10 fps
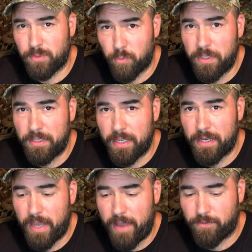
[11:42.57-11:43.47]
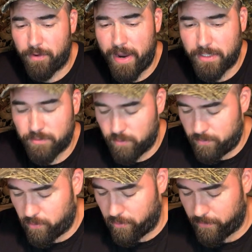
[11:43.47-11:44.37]
And we did an after-action
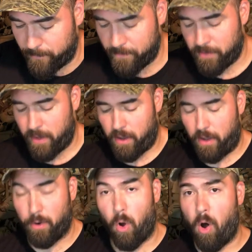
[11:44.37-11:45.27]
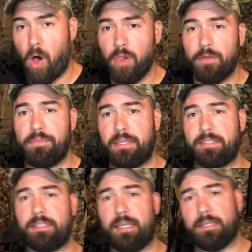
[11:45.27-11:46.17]
report on all of
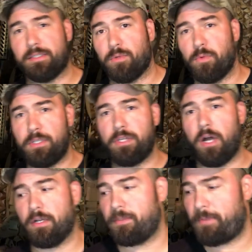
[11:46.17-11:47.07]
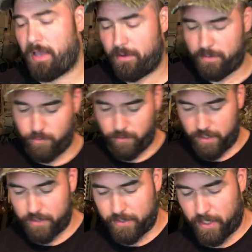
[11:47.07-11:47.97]
these things that we talked about and that we're
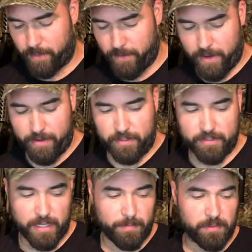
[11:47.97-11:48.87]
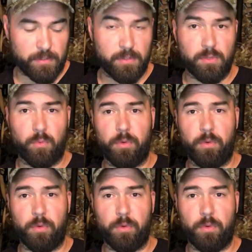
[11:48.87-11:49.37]
going to talk about in these episodes.